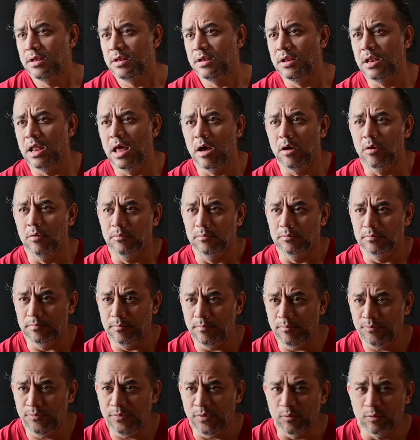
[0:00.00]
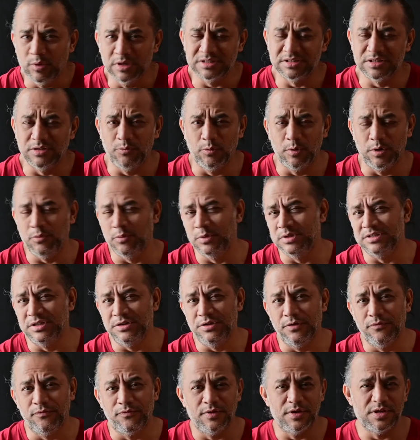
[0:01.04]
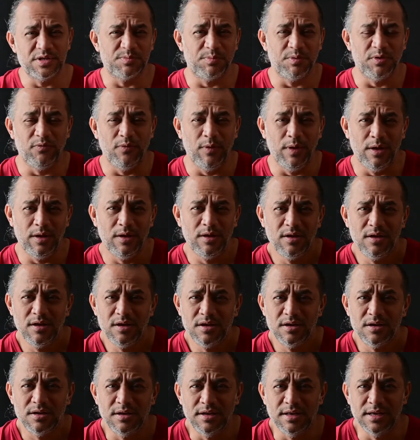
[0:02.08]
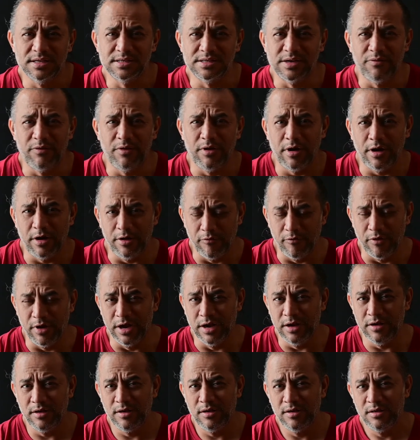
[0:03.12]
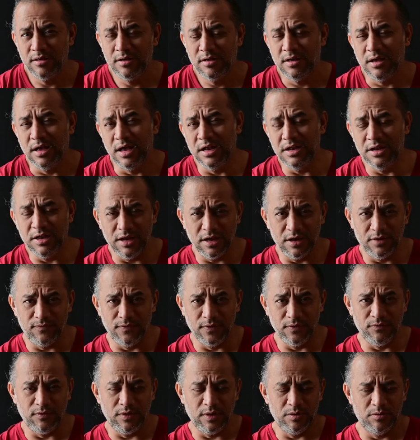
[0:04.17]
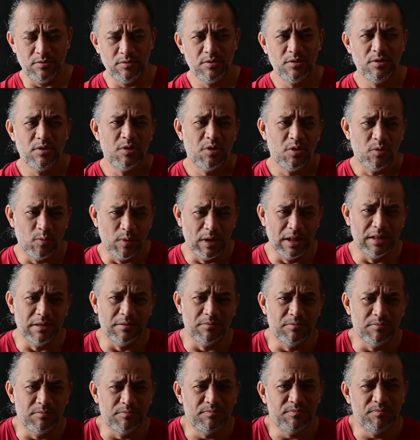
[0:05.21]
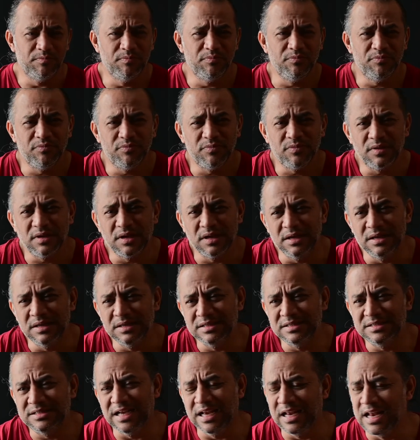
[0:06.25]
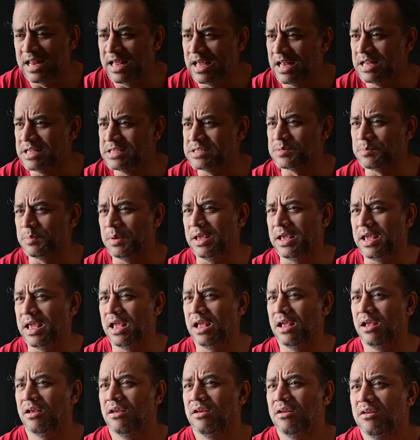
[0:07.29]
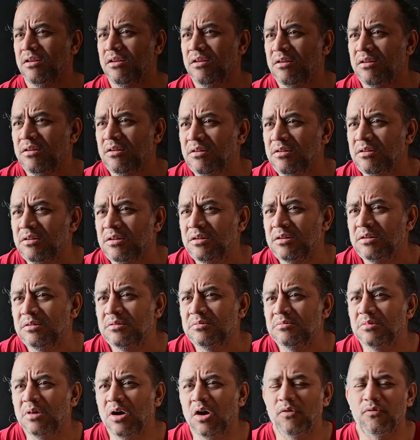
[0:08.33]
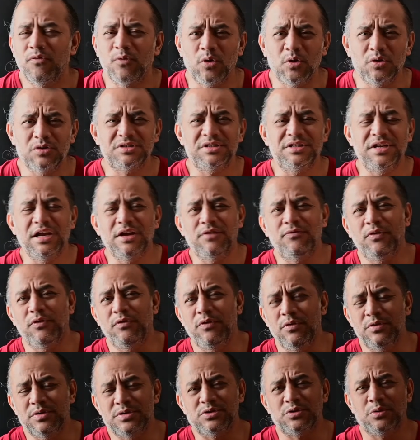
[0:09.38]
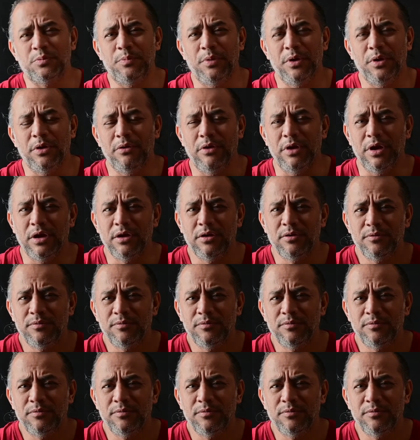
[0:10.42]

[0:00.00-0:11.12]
Now, what was the difference between D700 and D850? Well, technically speaking, of course, D850 is superior,